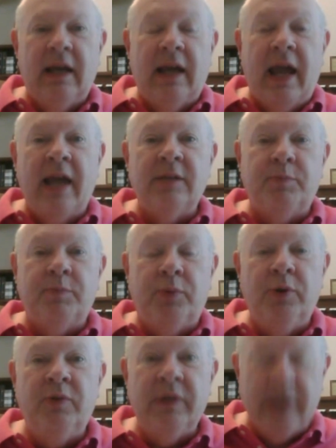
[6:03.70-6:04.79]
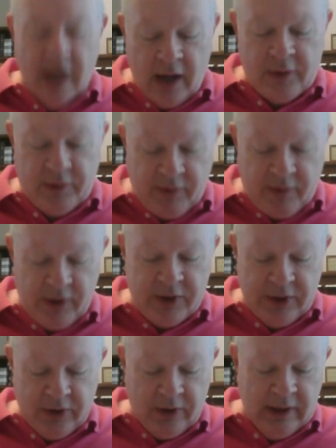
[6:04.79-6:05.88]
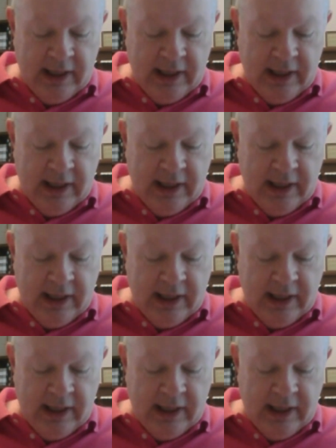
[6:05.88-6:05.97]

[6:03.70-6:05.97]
has proven controversial,